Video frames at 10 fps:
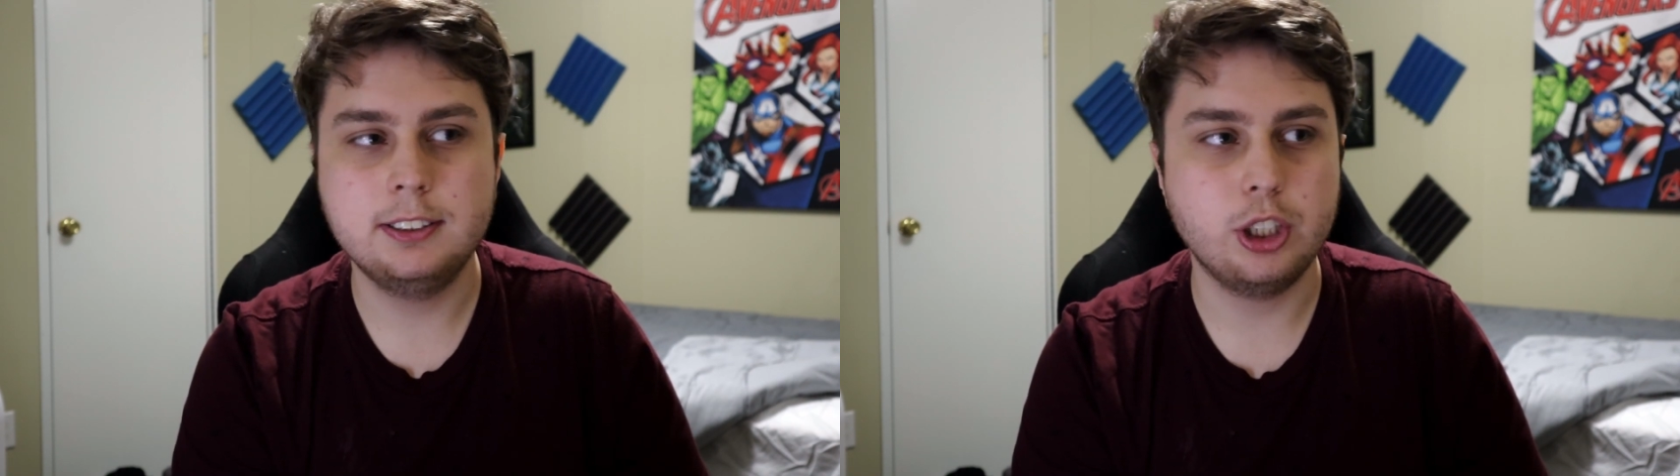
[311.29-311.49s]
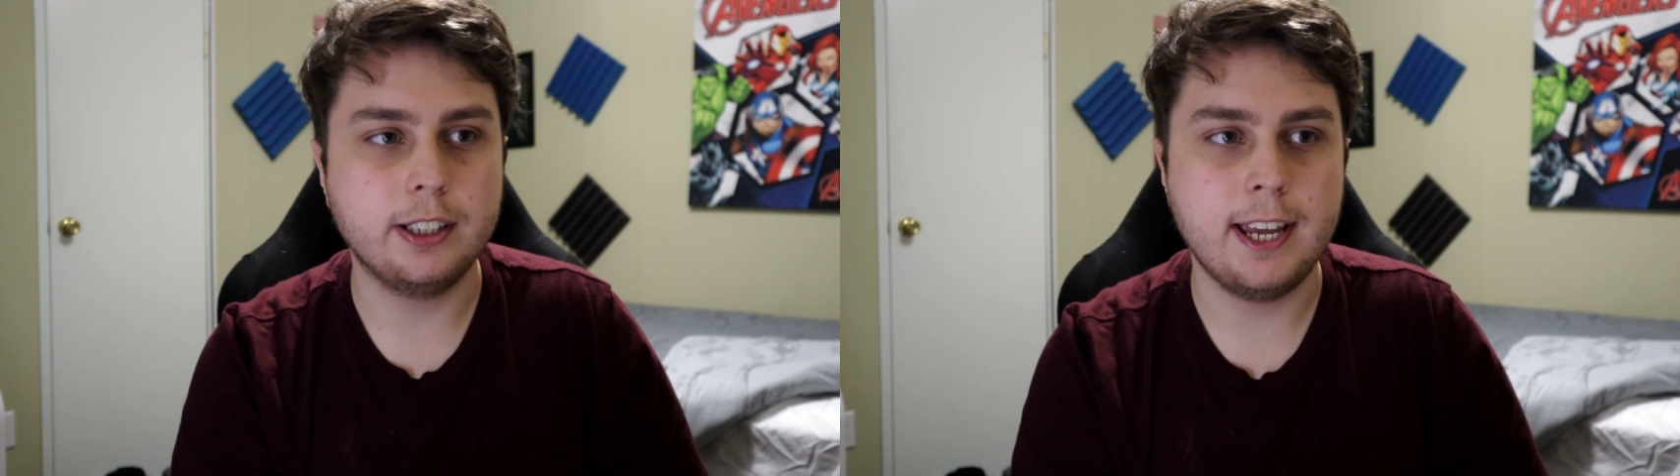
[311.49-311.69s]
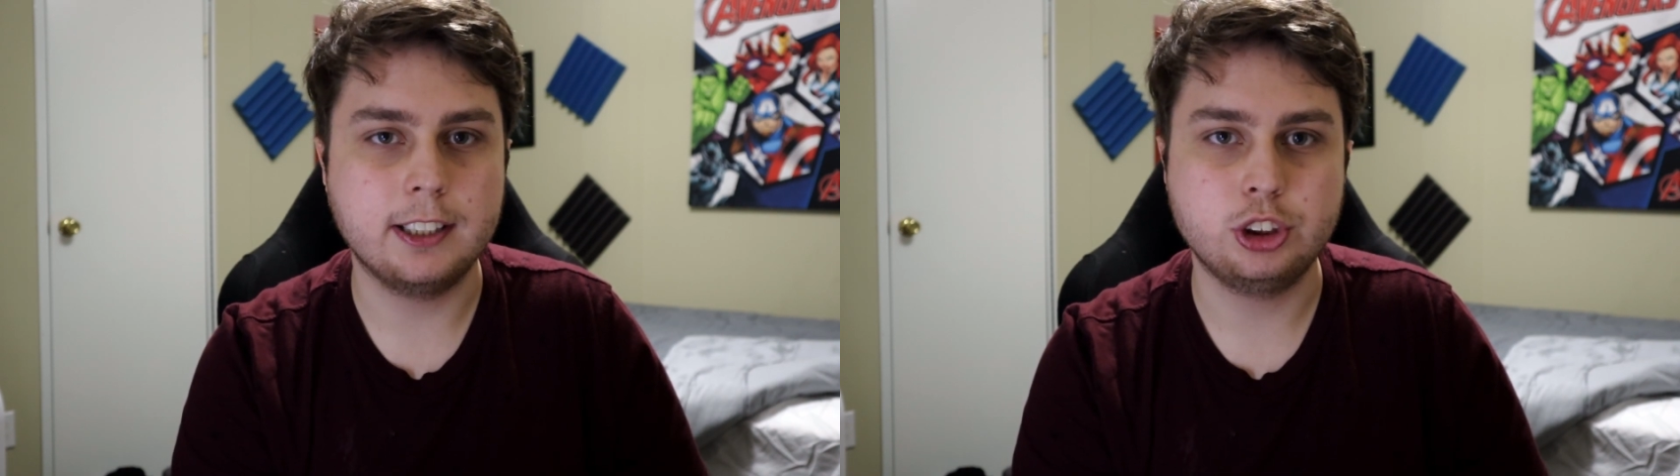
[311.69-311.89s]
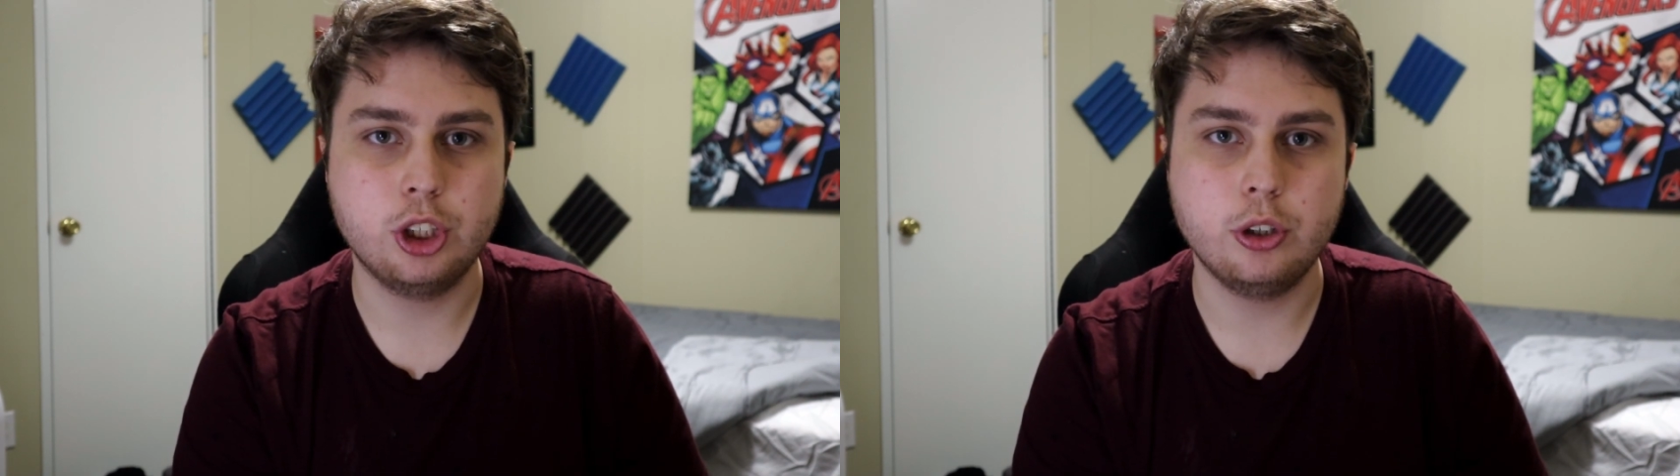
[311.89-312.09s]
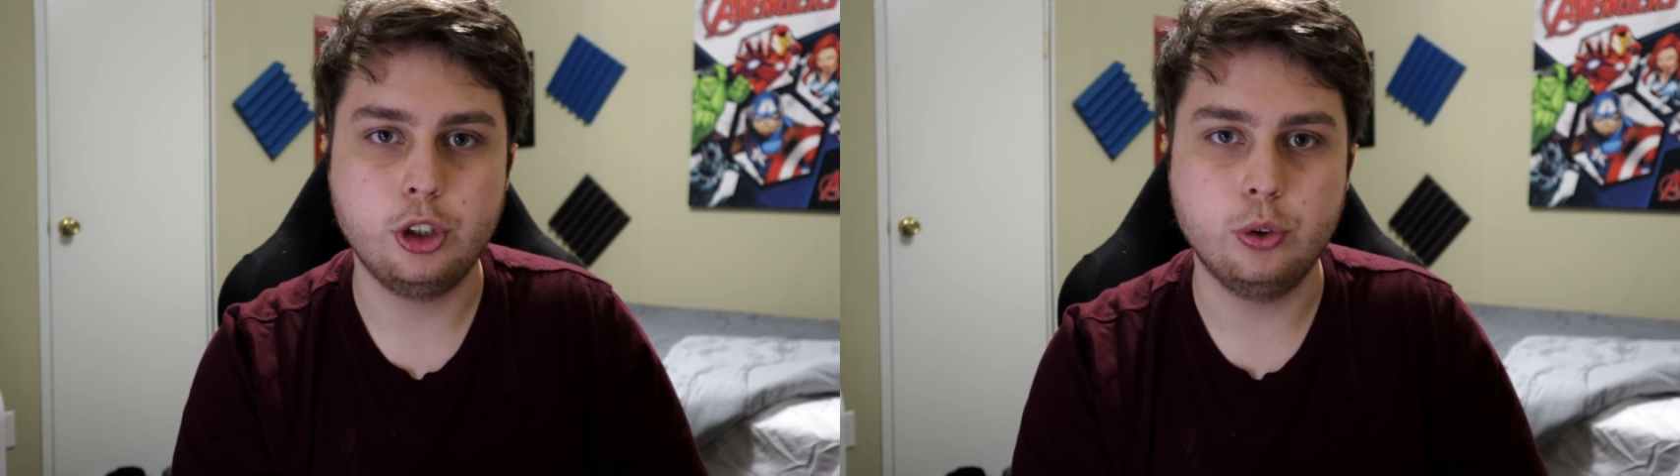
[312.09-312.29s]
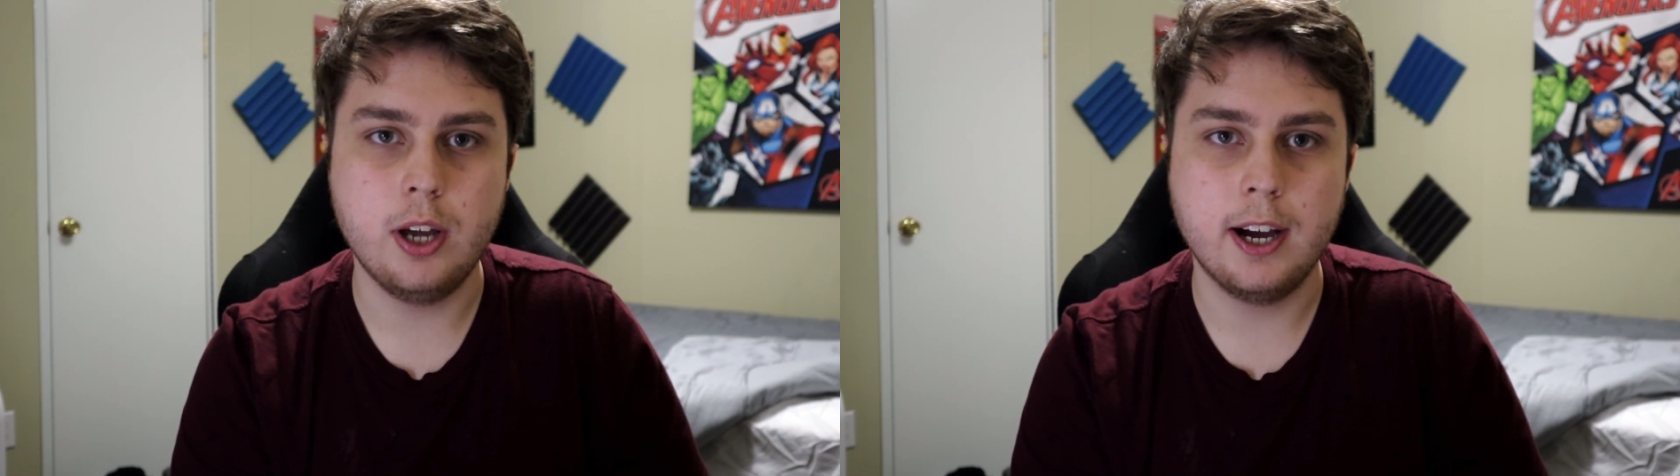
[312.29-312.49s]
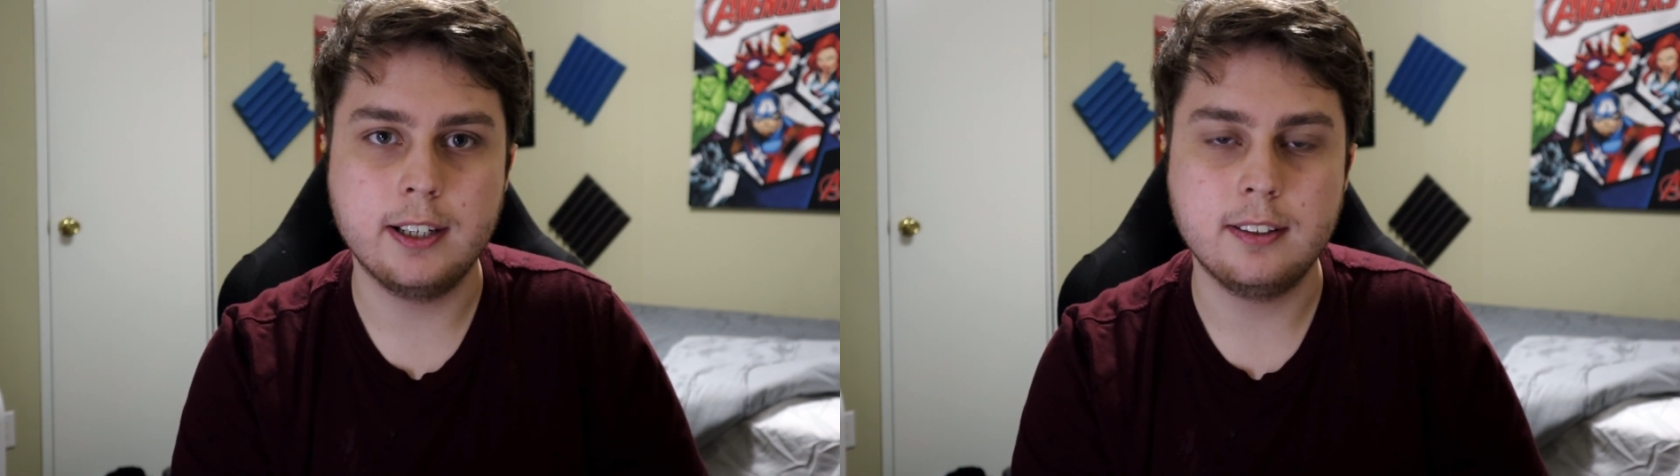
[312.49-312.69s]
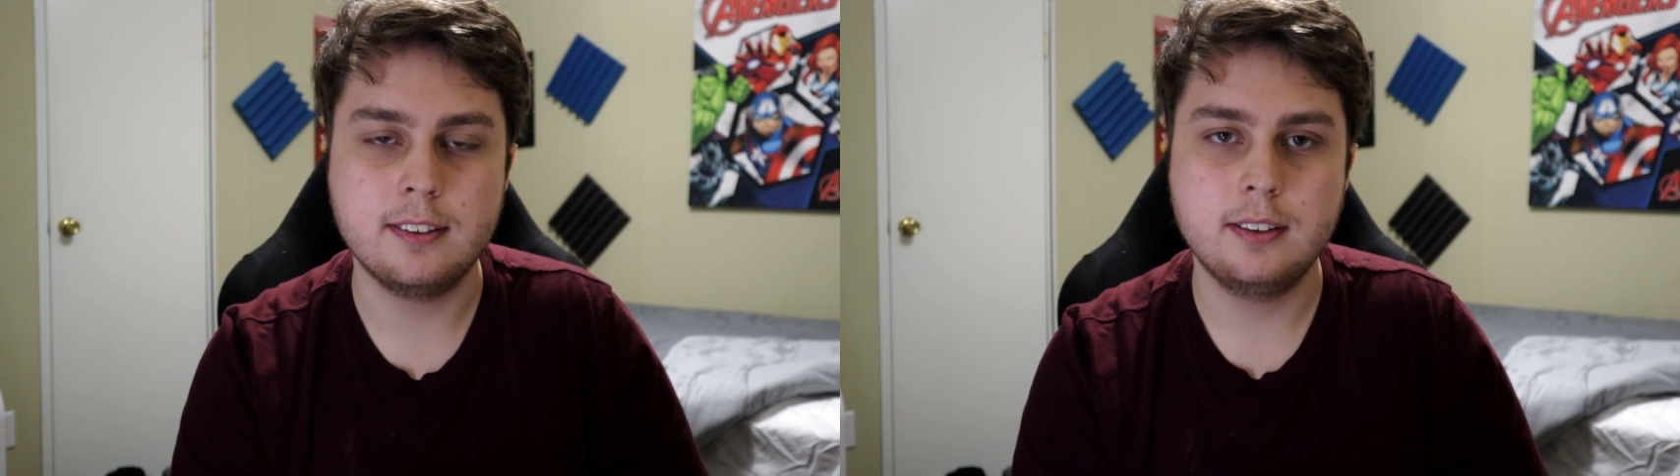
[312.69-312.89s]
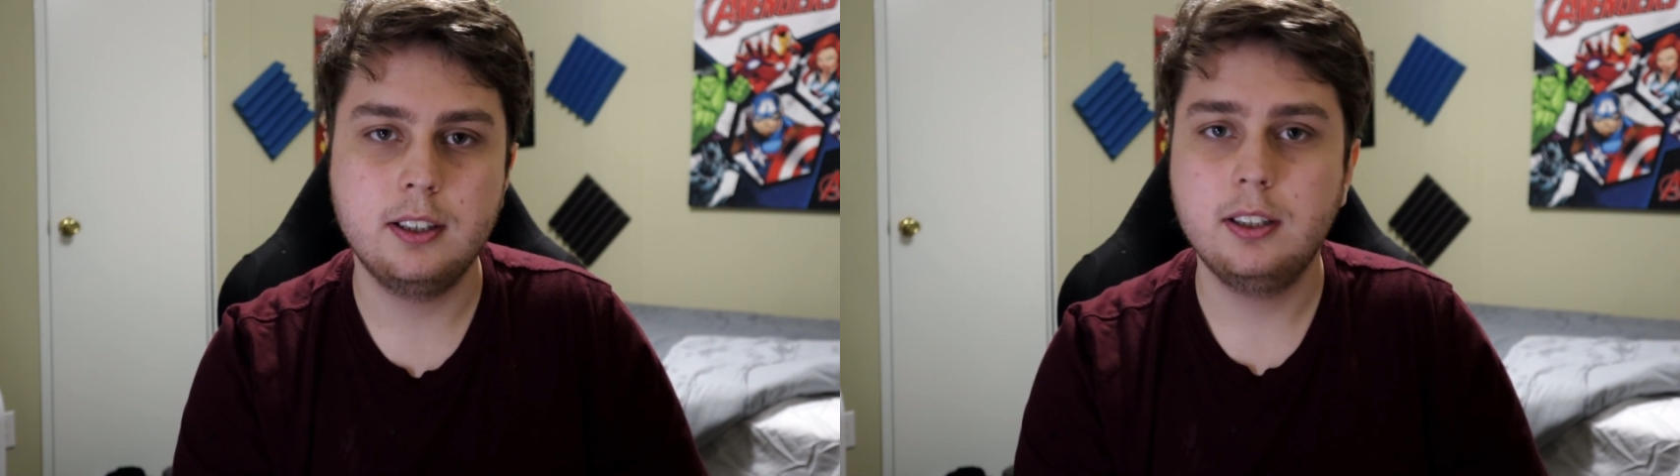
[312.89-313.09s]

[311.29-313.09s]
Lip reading: so I can't show you guys